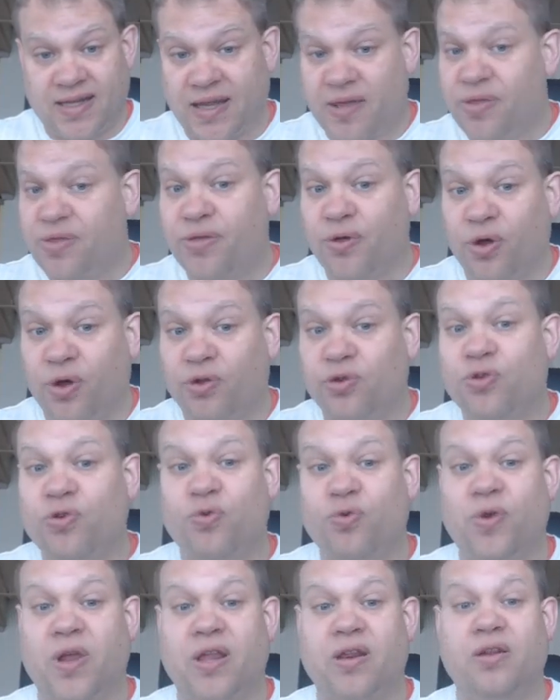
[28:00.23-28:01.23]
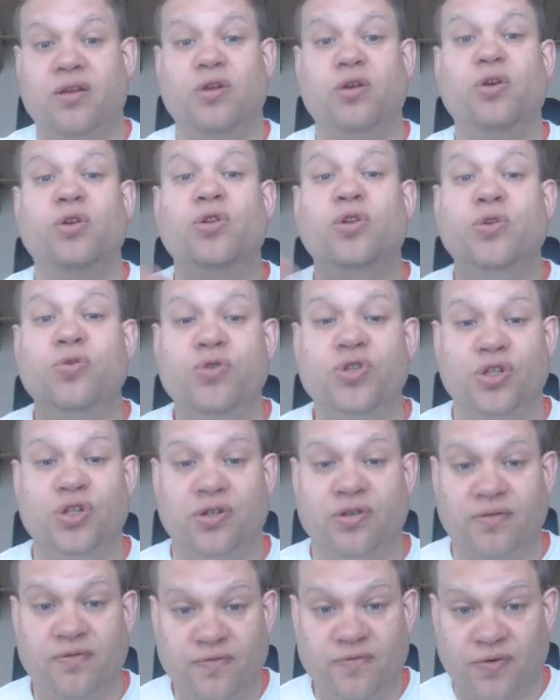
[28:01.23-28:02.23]
a thought-created
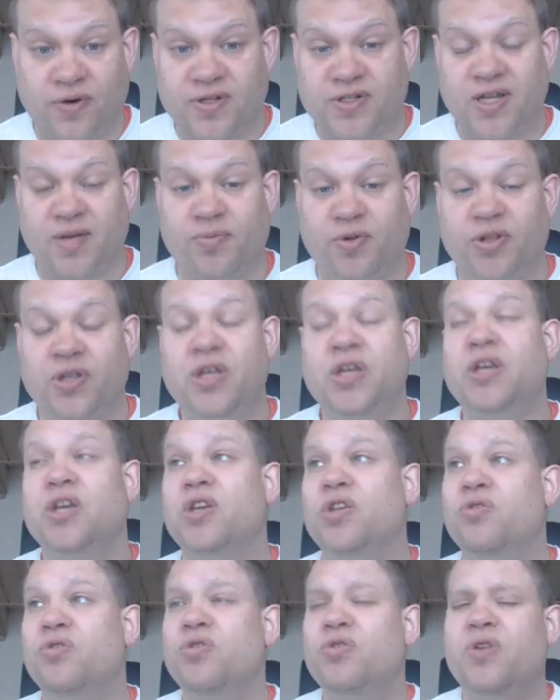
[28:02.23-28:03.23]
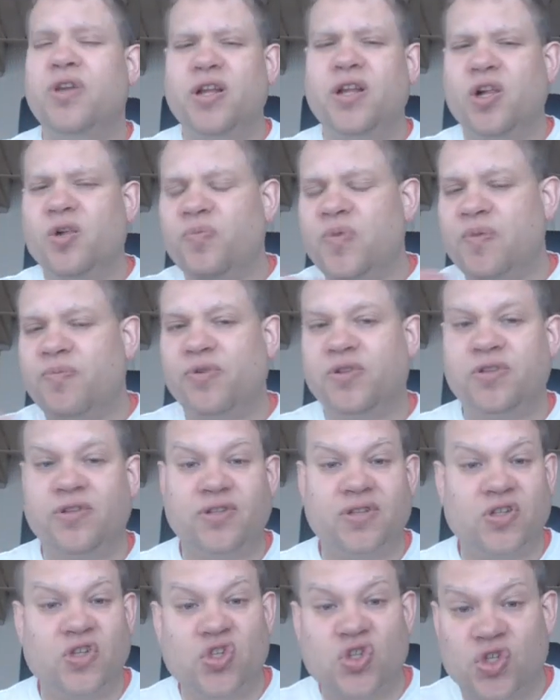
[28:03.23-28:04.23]
illusion, for example. You can help people to
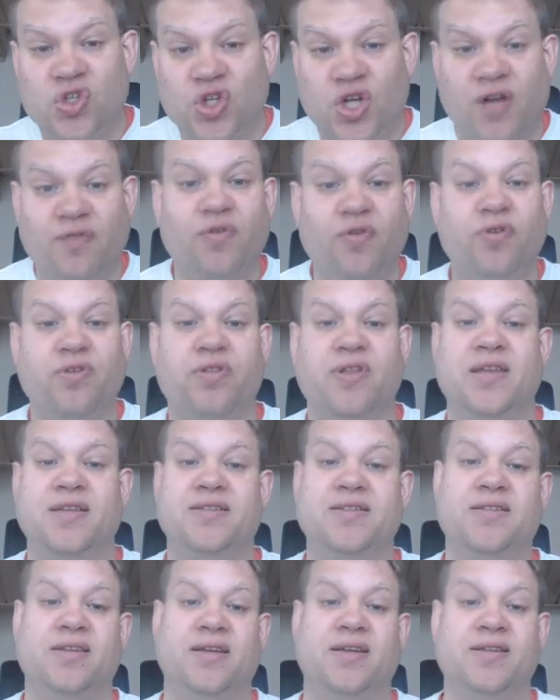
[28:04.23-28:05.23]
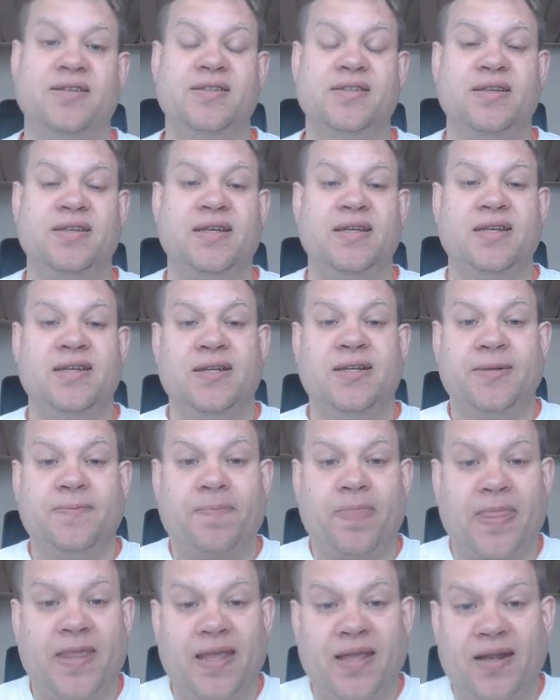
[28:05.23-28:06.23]
discover these things
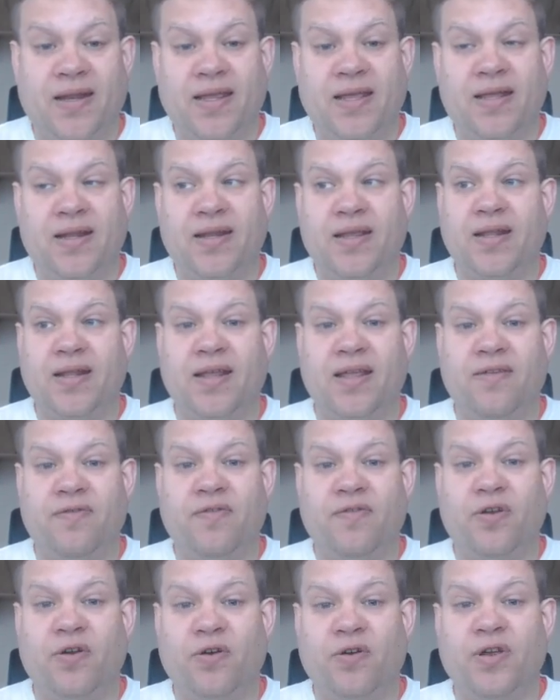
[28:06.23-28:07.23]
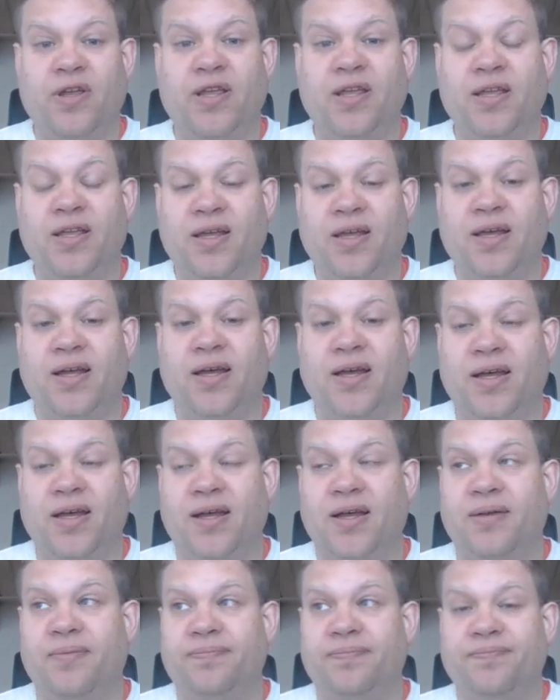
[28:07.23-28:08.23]
in a very
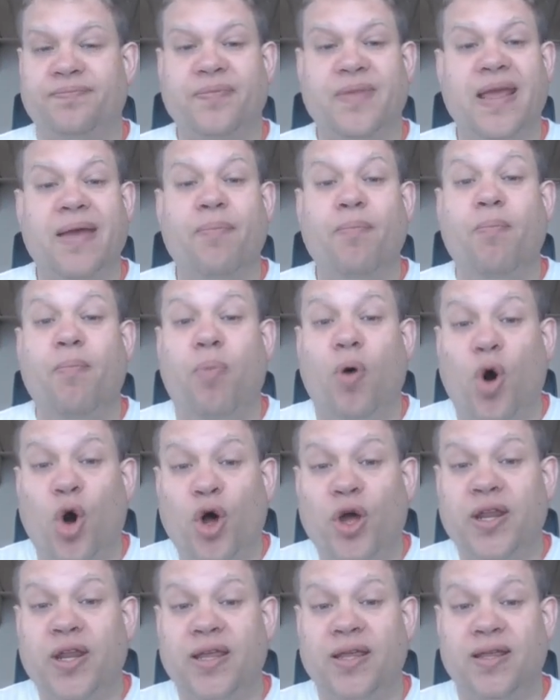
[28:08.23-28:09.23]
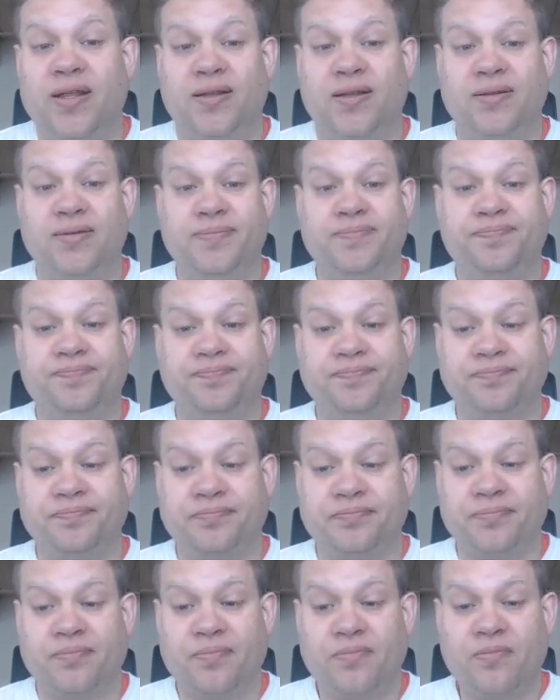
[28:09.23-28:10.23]
embodied
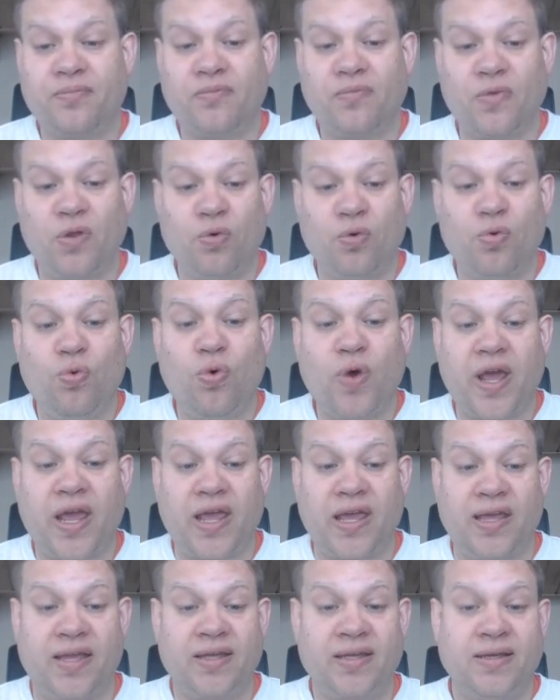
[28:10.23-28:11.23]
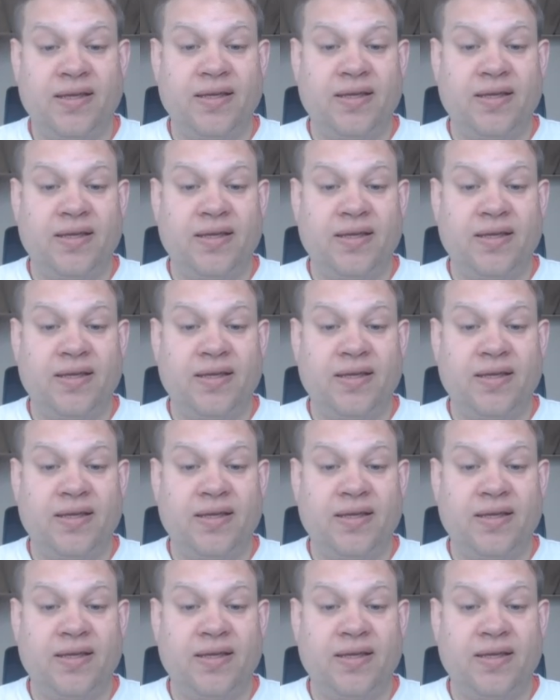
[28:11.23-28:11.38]
way.